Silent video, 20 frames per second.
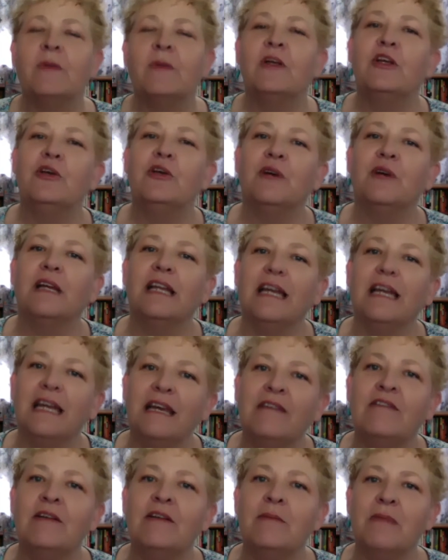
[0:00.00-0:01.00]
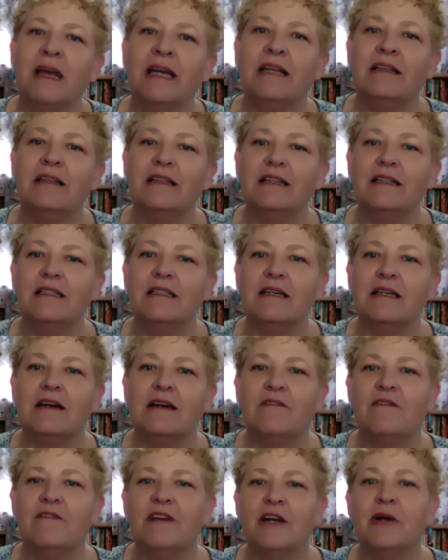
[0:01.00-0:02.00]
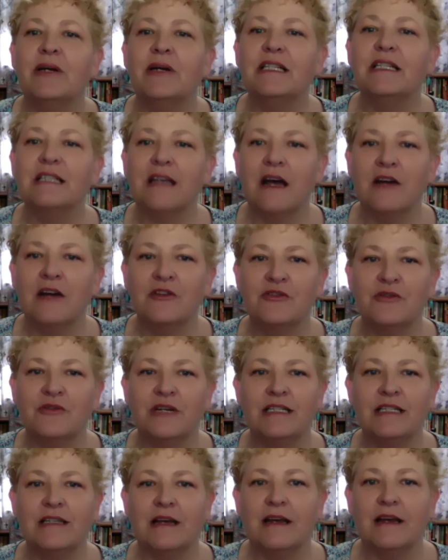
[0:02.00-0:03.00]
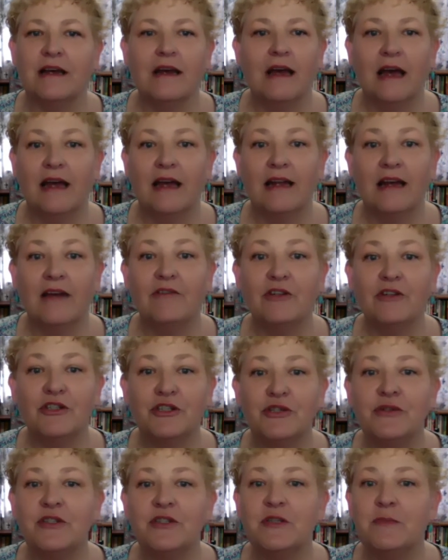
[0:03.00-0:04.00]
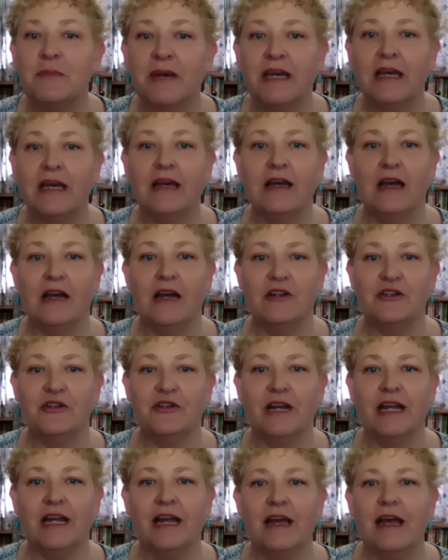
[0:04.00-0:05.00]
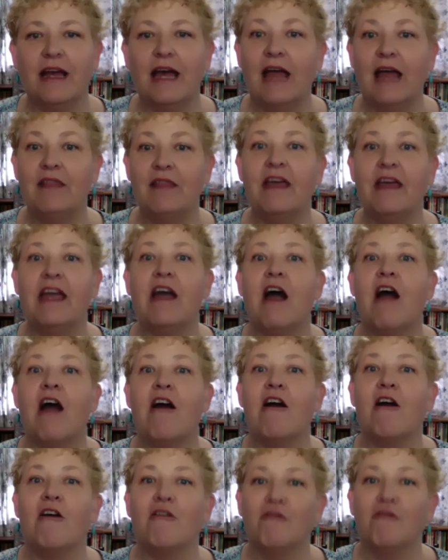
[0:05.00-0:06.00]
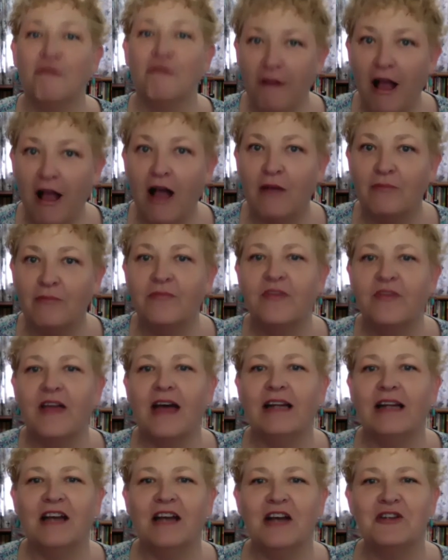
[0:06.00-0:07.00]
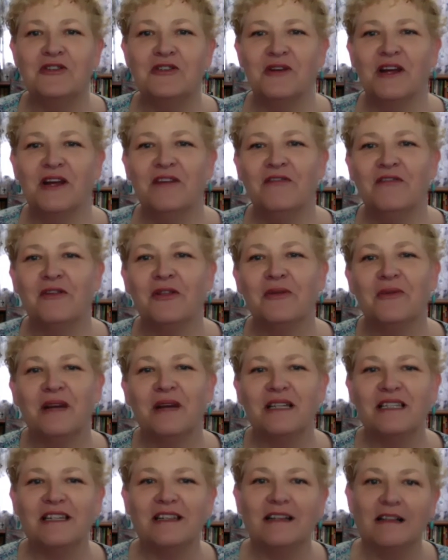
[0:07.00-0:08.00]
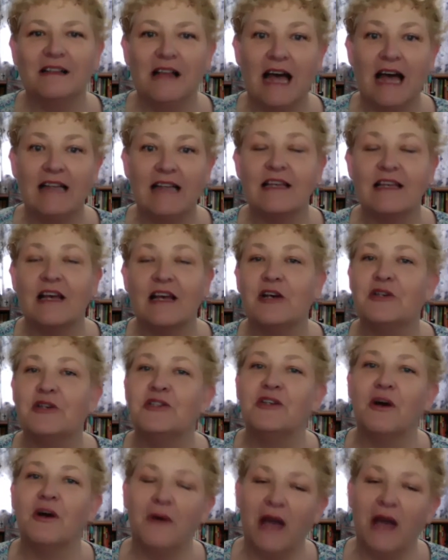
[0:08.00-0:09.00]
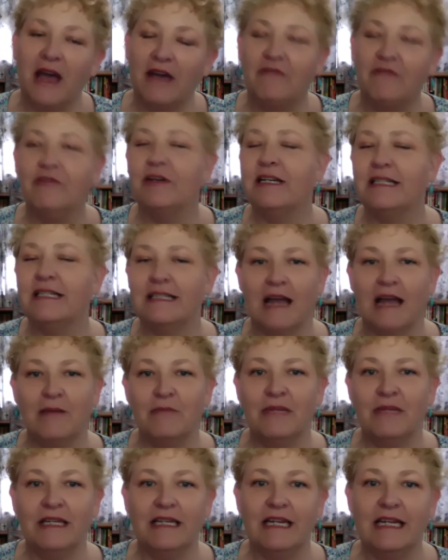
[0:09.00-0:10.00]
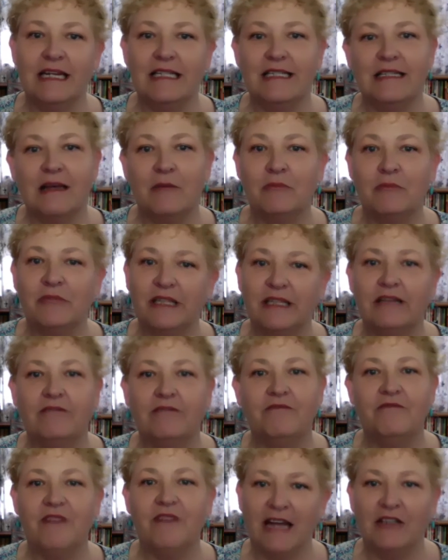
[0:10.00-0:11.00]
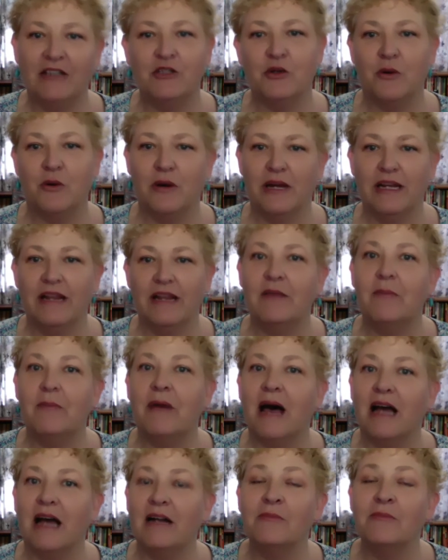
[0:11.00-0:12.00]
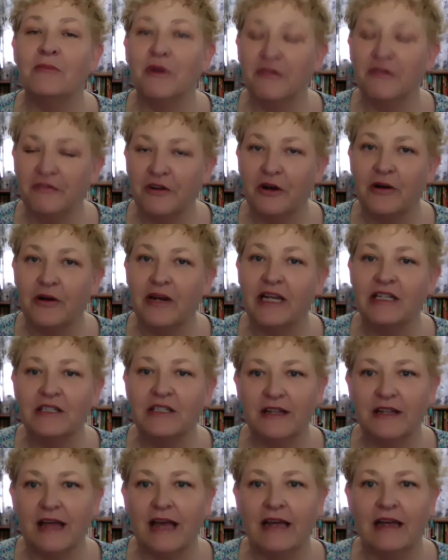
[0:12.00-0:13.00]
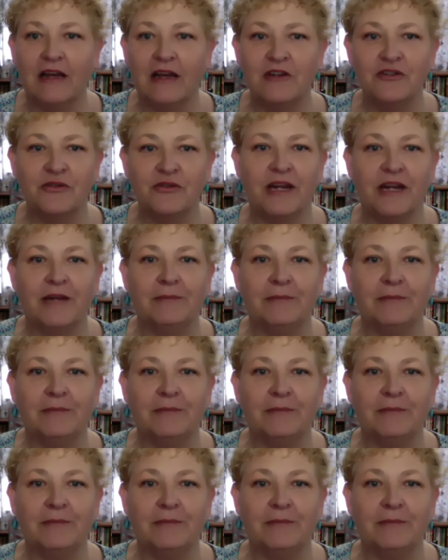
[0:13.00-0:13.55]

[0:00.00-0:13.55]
You could even make a list of various countries and have your students pick a country, and they are from that country for the rest of the class. So every assignment needs some little factoid at the bottom referring to that country.